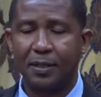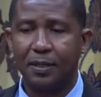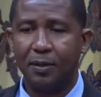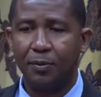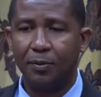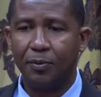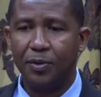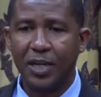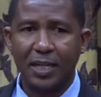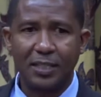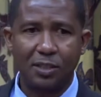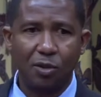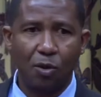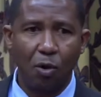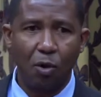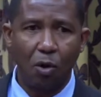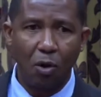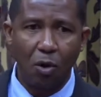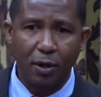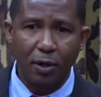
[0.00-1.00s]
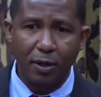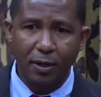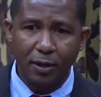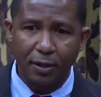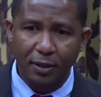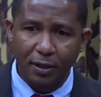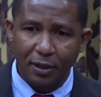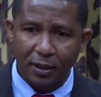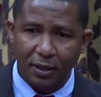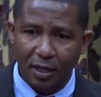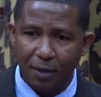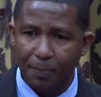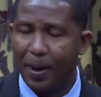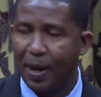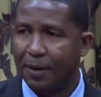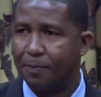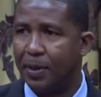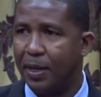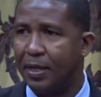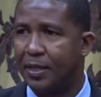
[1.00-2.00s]
which has its own
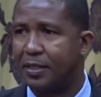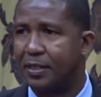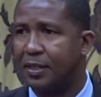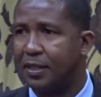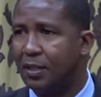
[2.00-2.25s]
department,